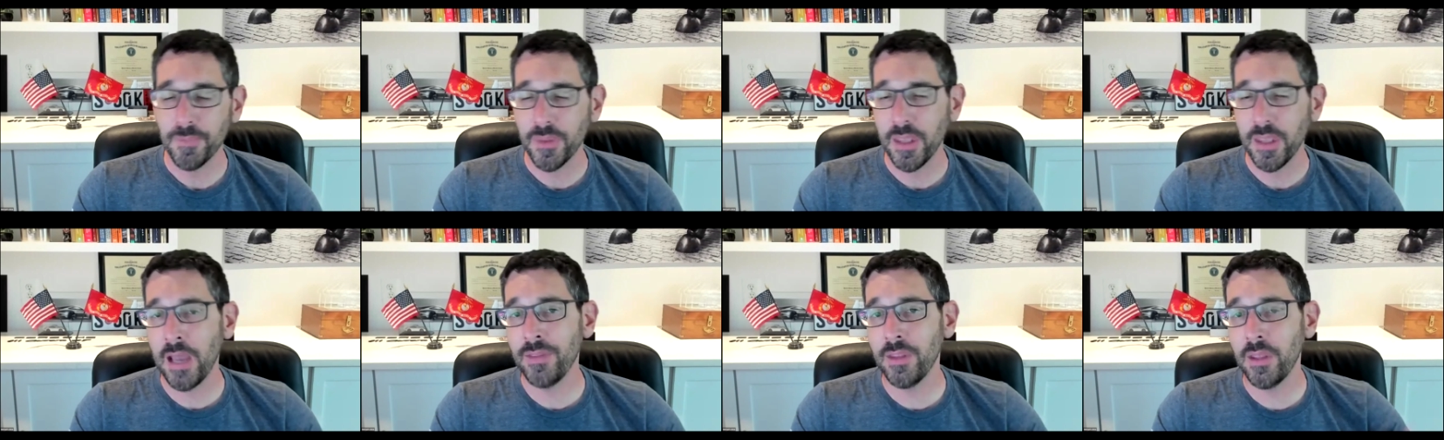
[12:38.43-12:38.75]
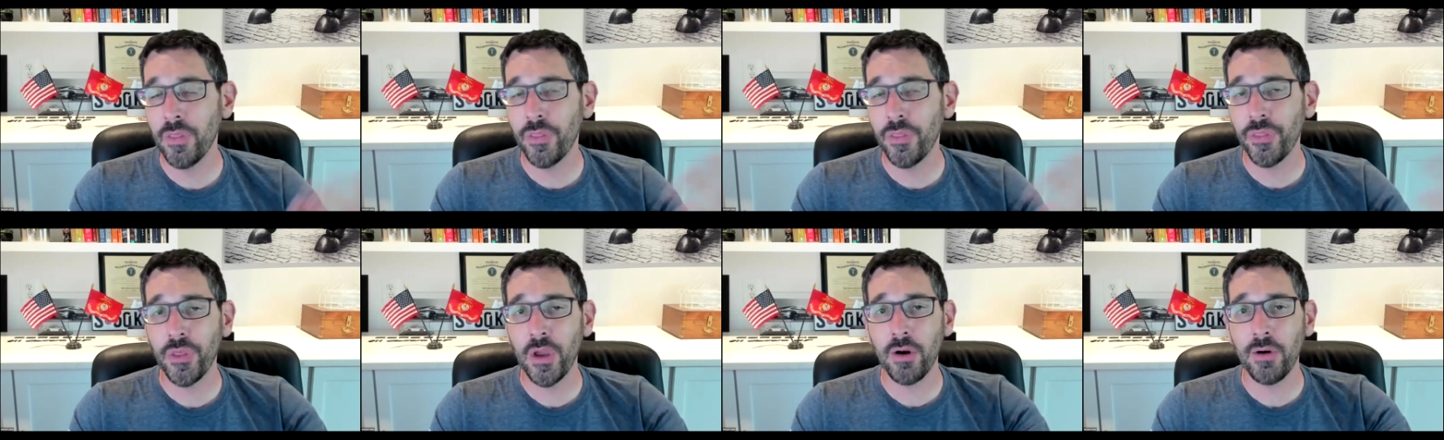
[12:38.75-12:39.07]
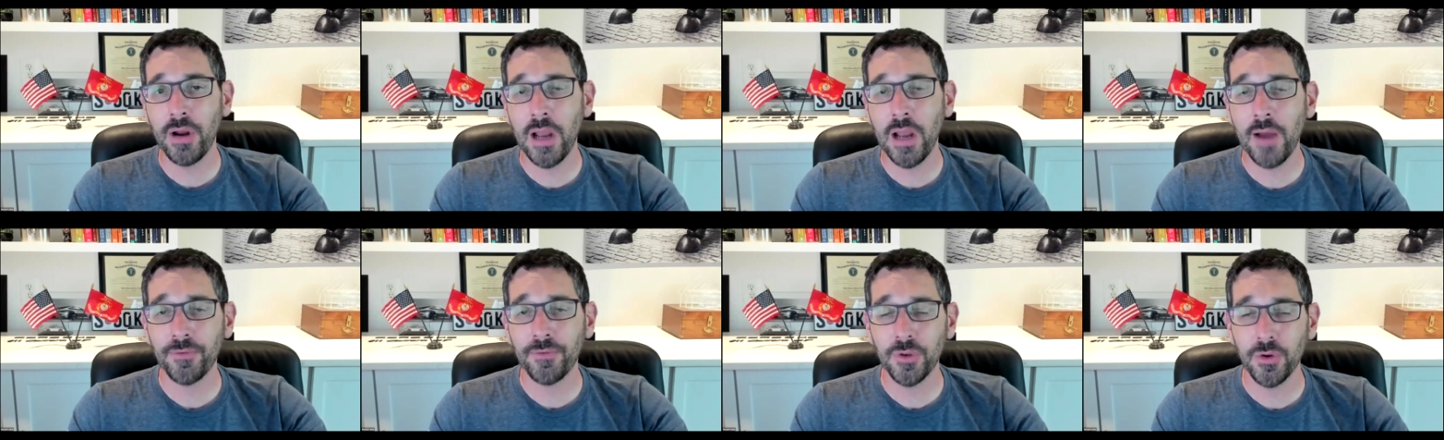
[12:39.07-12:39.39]
And then
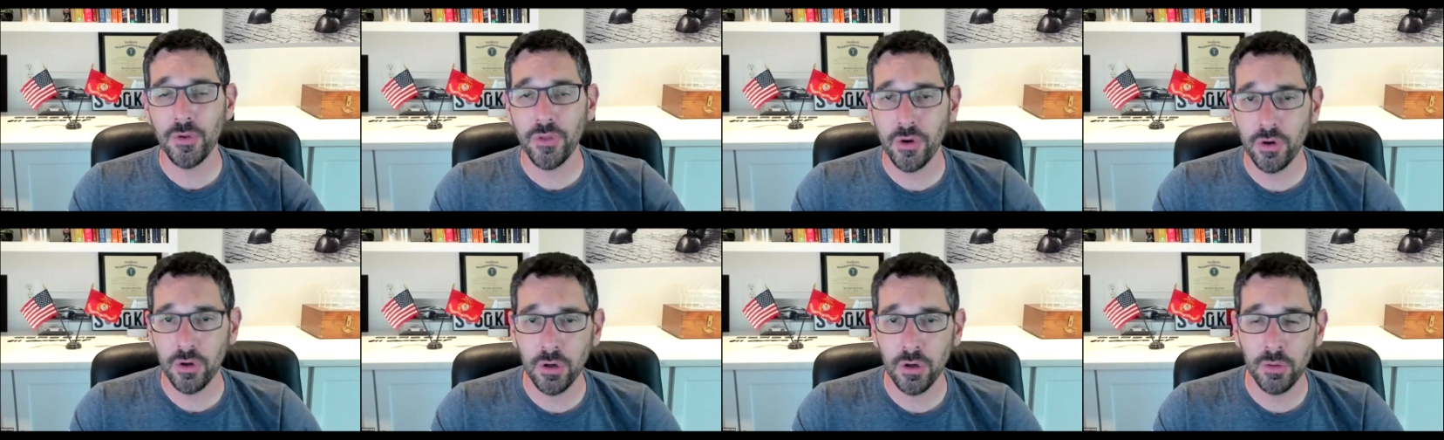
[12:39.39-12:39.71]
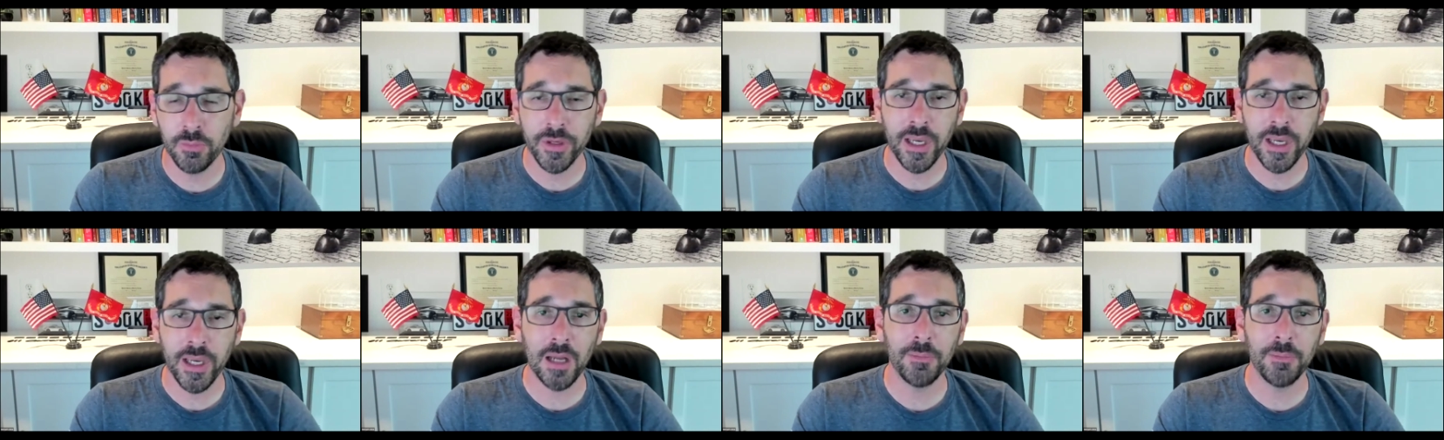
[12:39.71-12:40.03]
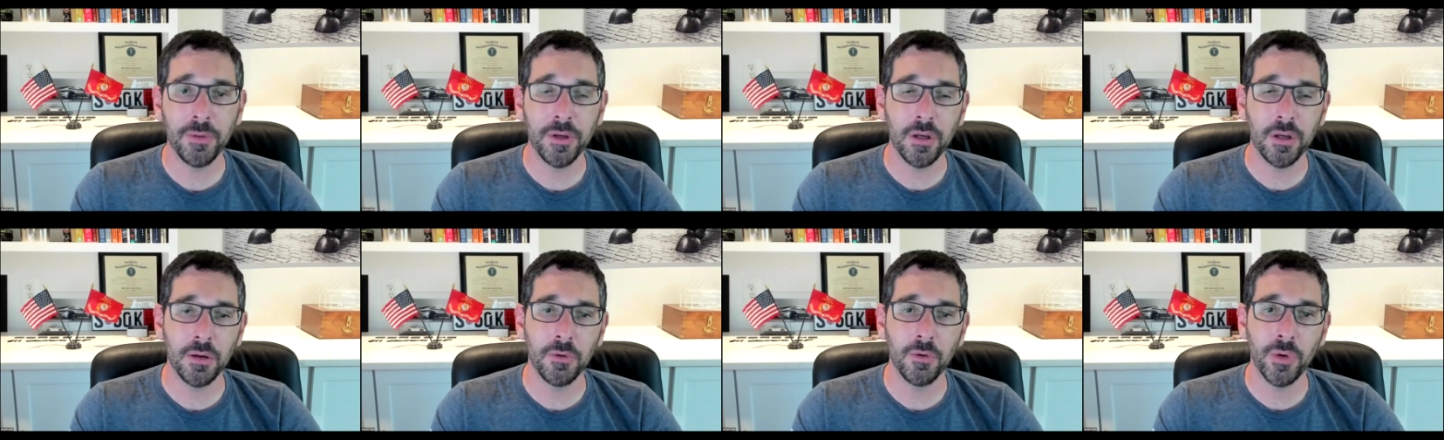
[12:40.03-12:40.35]
thereafter, the home can
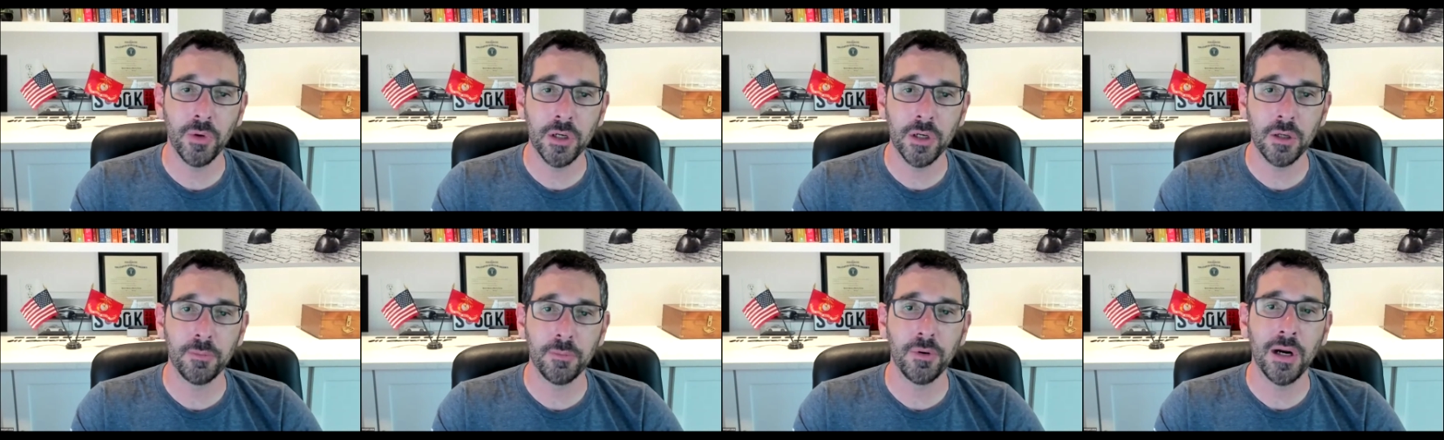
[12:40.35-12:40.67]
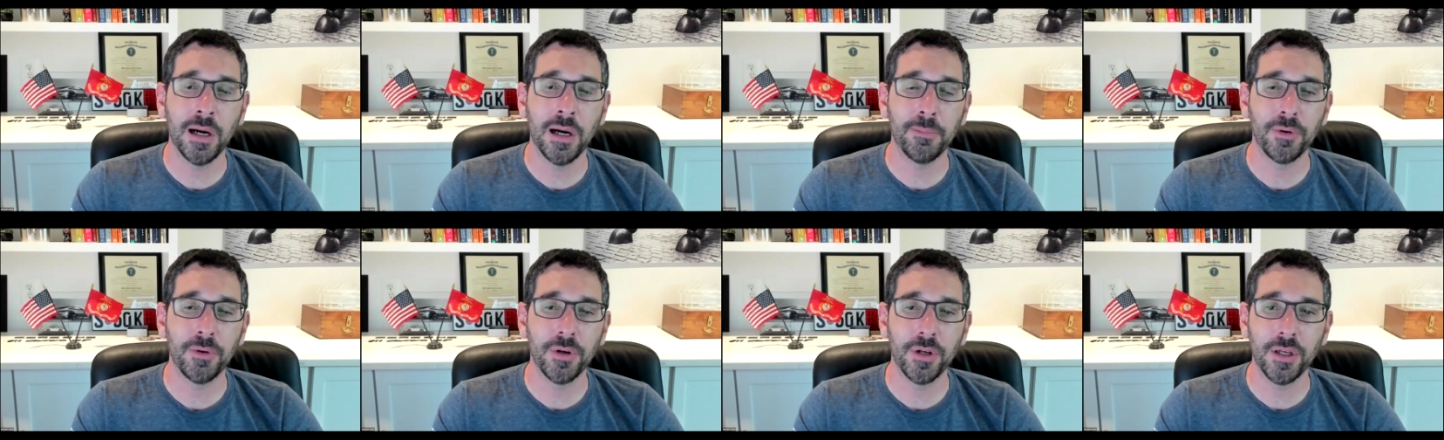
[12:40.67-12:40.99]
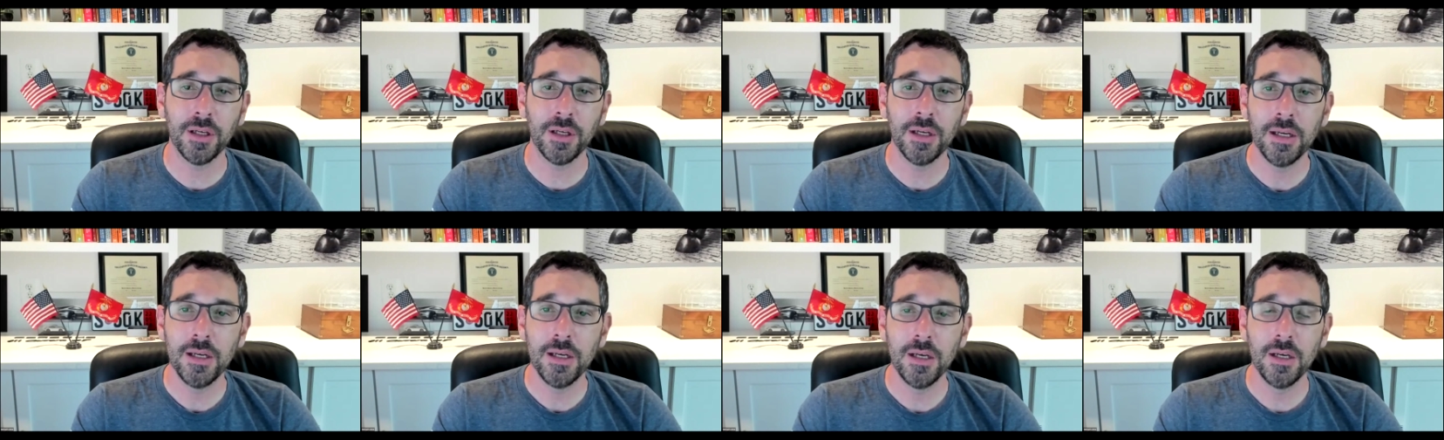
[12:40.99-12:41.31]
become a rental property.